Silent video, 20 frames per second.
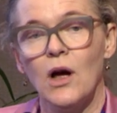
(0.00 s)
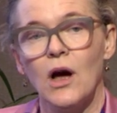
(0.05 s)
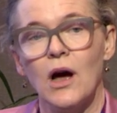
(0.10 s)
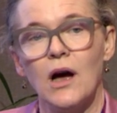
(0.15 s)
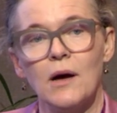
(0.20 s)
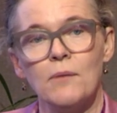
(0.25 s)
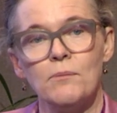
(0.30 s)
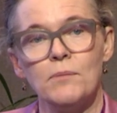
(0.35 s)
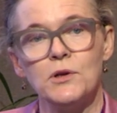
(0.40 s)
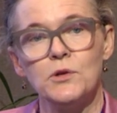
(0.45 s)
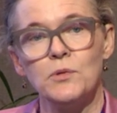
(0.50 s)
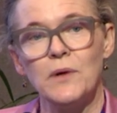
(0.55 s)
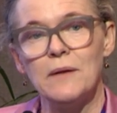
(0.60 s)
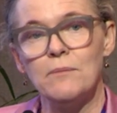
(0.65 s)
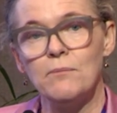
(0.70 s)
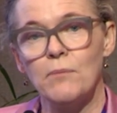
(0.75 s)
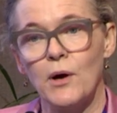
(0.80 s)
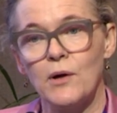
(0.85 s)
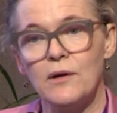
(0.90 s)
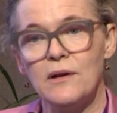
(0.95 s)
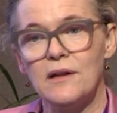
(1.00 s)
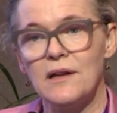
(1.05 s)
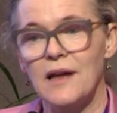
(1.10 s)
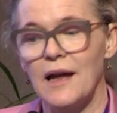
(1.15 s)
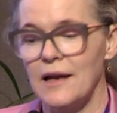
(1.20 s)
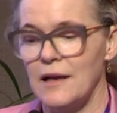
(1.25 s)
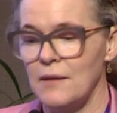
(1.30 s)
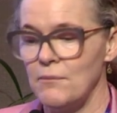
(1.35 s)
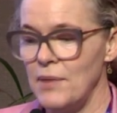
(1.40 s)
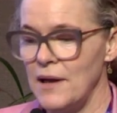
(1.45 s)
um, between bone
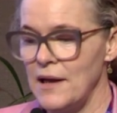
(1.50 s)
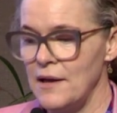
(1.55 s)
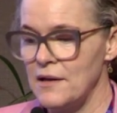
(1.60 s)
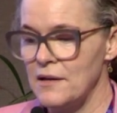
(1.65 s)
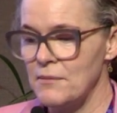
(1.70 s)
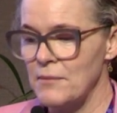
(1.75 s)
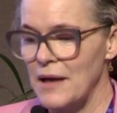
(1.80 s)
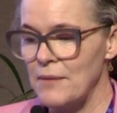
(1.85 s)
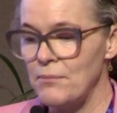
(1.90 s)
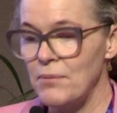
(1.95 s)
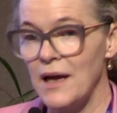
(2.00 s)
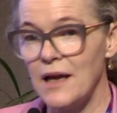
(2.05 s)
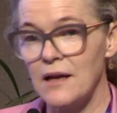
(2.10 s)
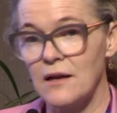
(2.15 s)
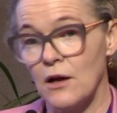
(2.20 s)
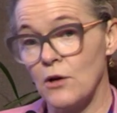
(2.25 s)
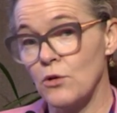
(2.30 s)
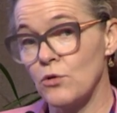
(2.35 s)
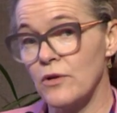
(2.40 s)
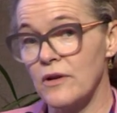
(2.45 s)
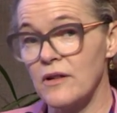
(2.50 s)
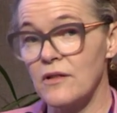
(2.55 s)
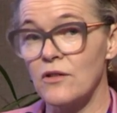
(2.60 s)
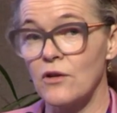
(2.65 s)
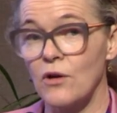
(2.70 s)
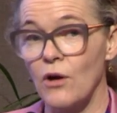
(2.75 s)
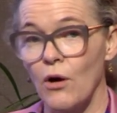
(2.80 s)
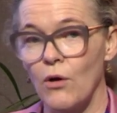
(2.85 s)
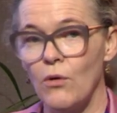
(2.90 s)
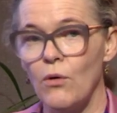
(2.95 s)
scan and PSMA PET across the
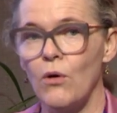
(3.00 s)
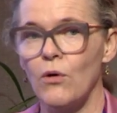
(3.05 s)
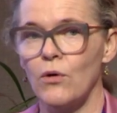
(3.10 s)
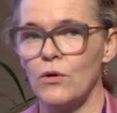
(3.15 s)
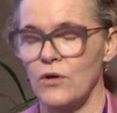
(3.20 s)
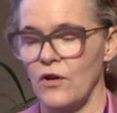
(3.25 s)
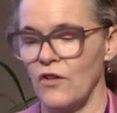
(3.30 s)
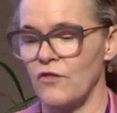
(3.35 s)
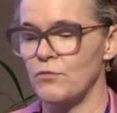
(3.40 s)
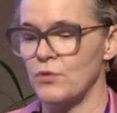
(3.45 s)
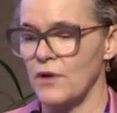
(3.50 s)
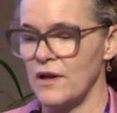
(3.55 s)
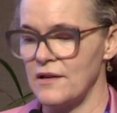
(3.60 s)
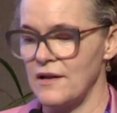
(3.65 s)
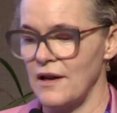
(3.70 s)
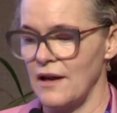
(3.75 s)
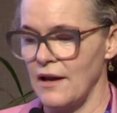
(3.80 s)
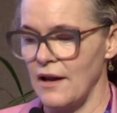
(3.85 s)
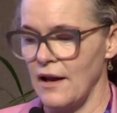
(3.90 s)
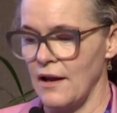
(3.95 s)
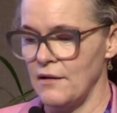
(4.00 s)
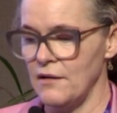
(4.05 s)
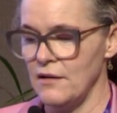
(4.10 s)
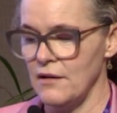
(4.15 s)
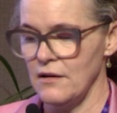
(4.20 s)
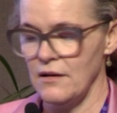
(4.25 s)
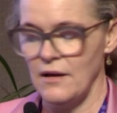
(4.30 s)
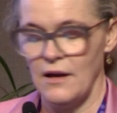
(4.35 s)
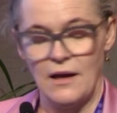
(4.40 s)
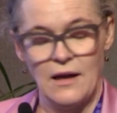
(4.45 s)
cohort of prostate cancer.